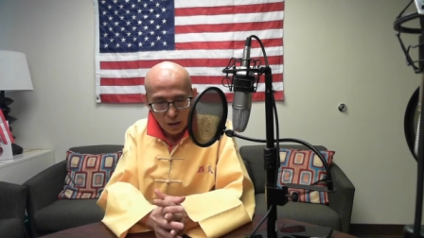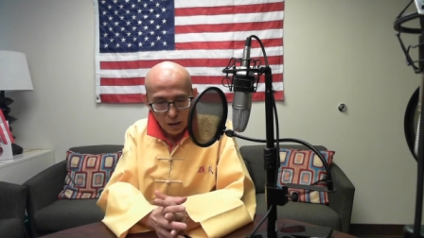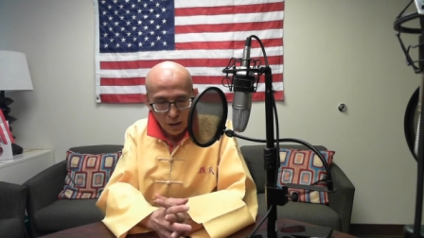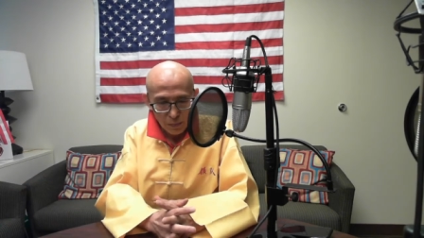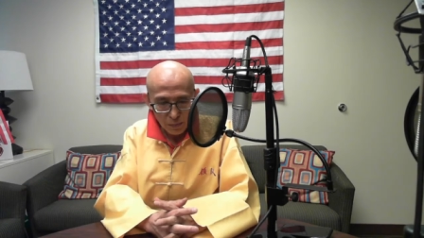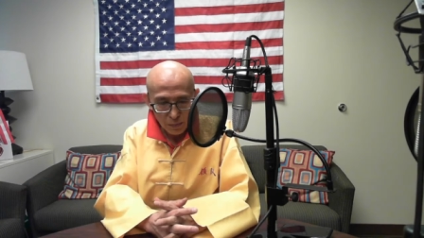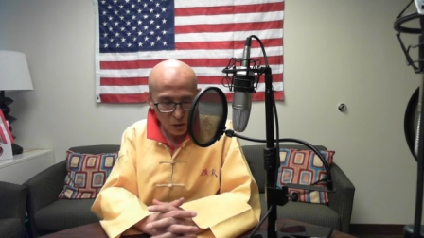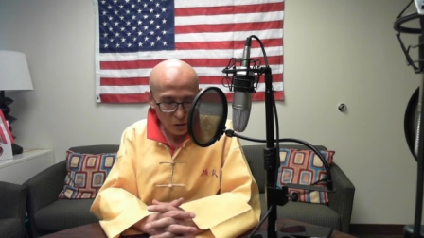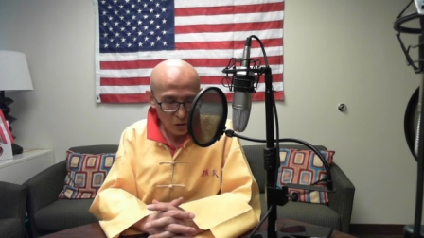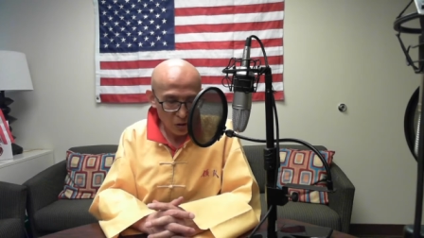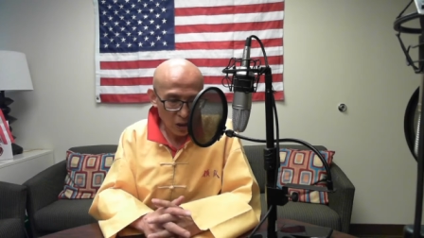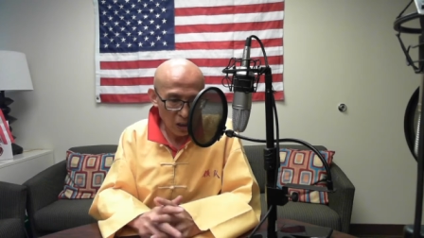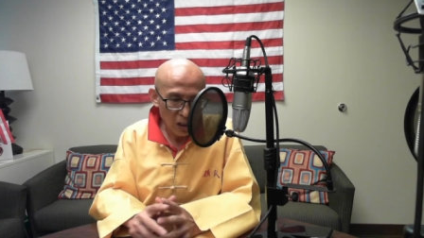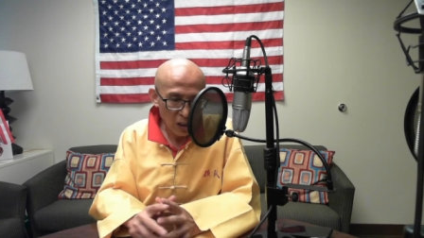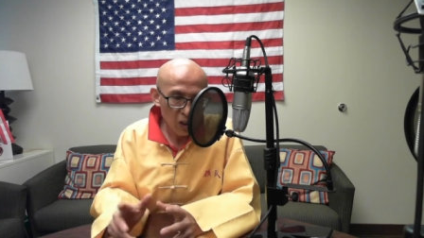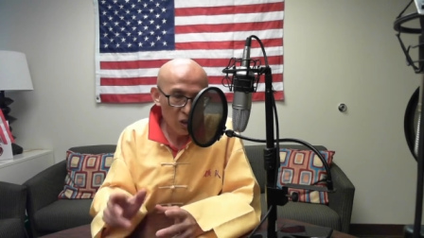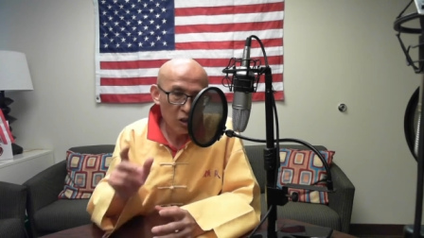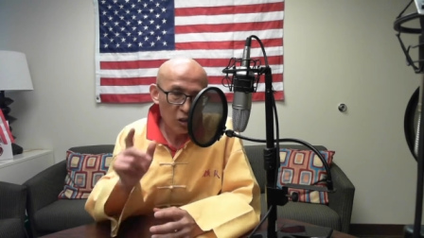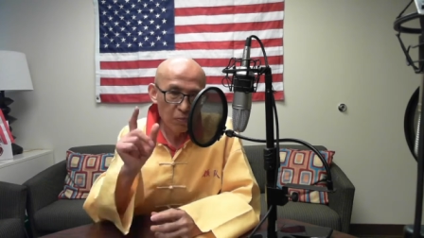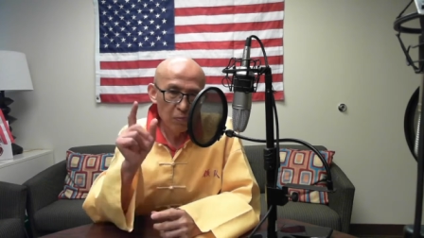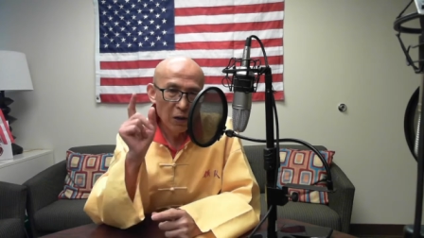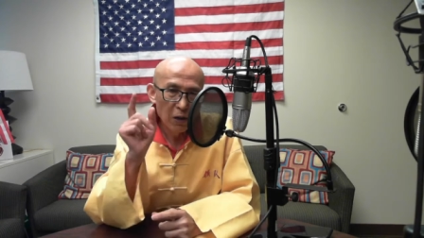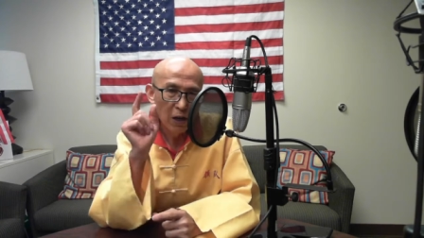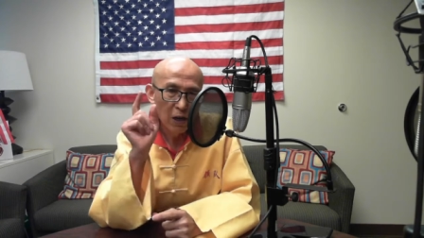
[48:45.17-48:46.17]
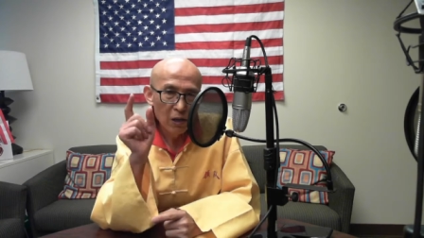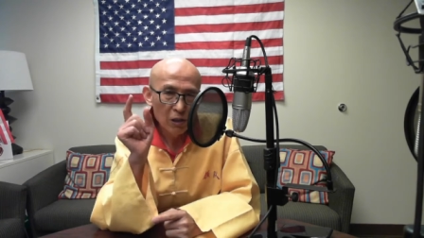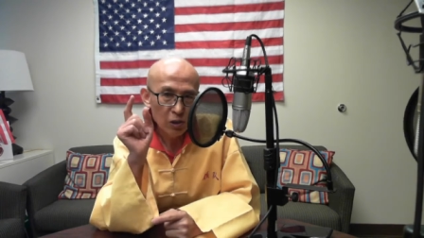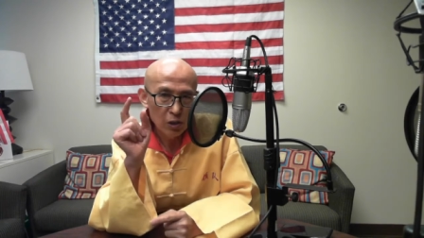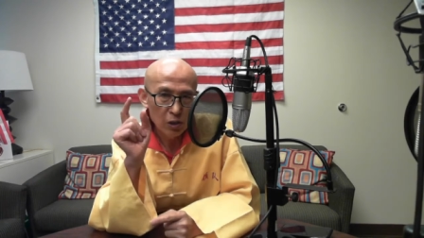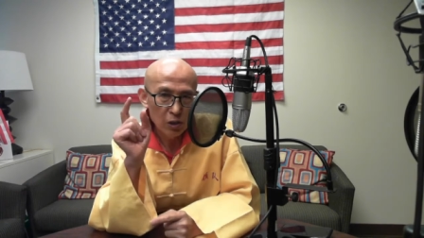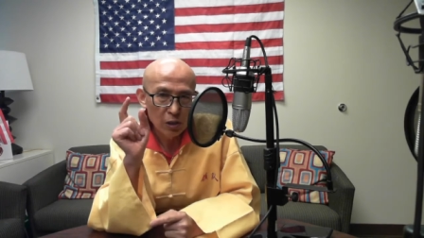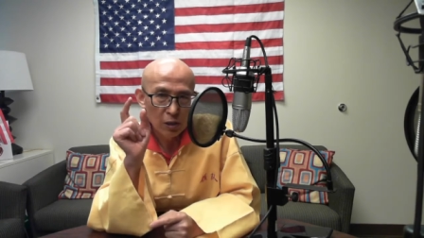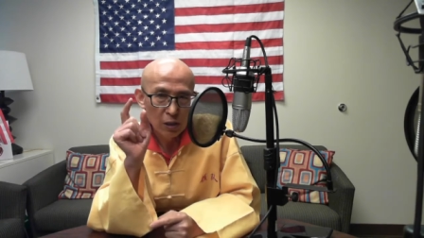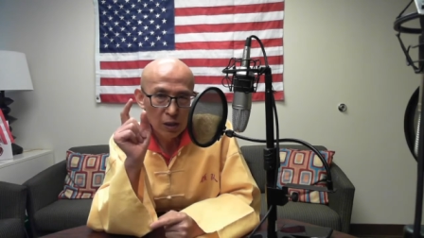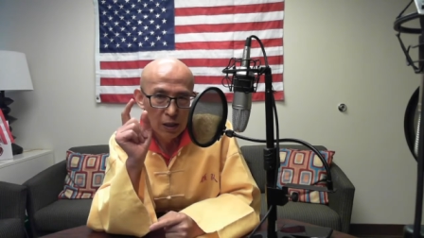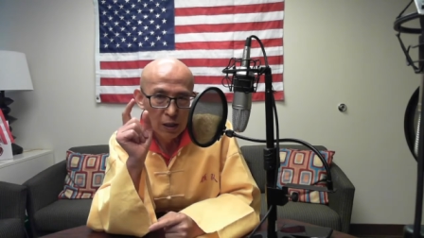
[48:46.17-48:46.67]
Because each
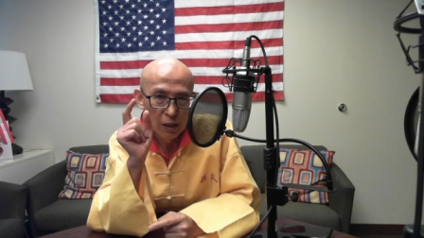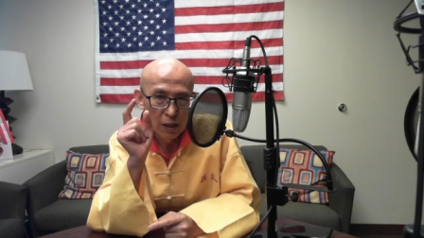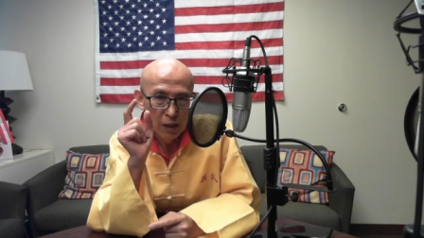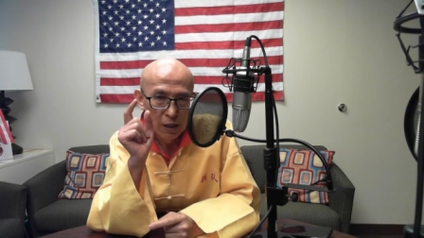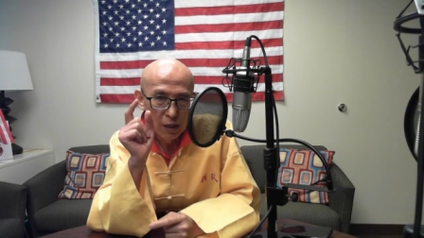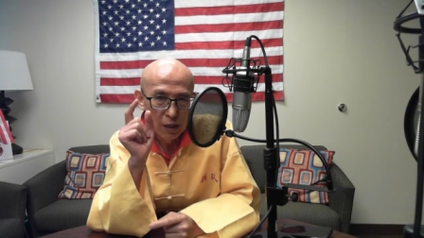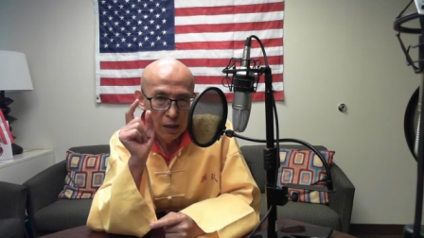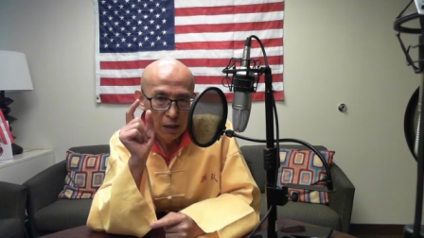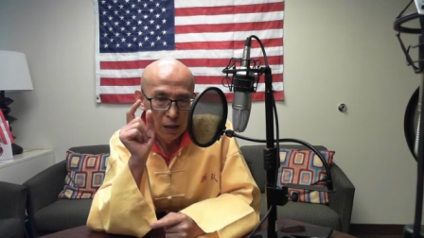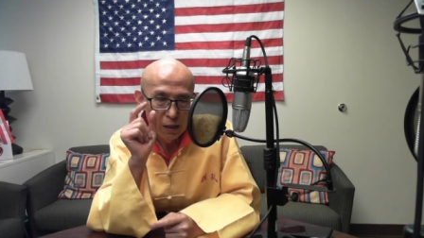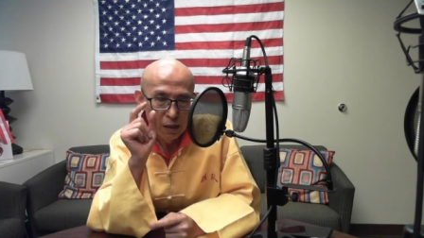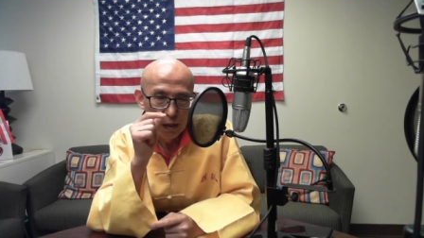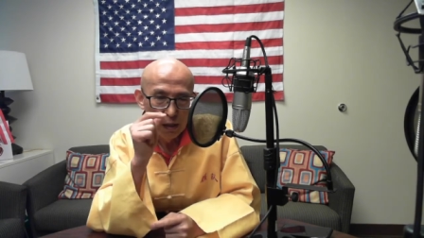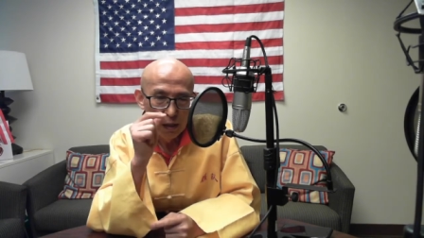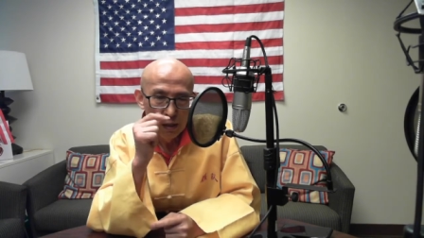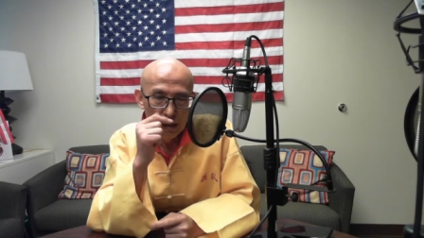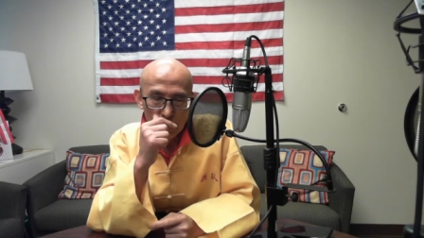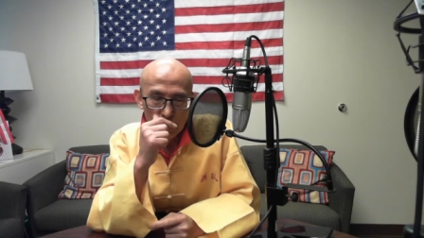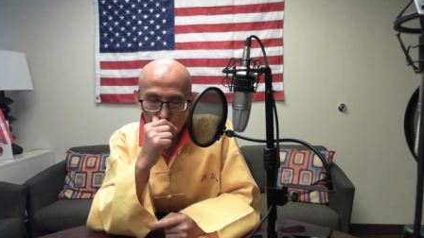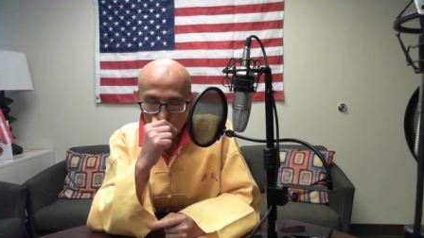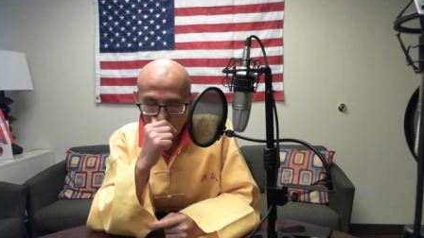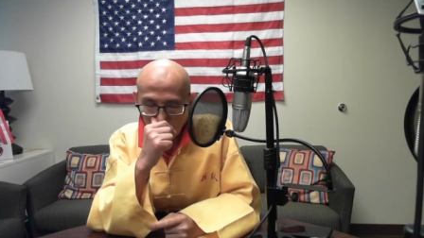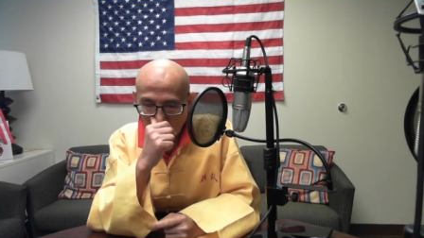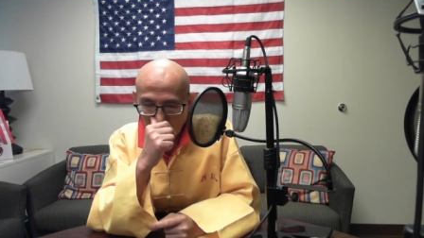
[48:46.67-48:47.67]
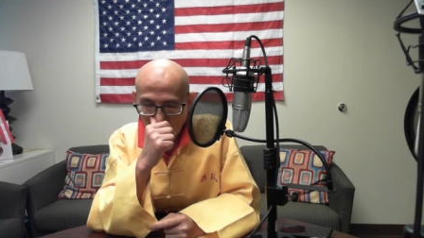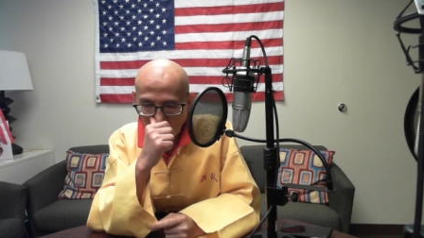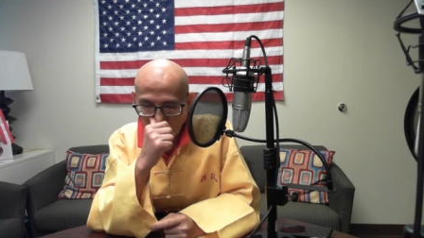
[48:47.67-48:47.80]
person make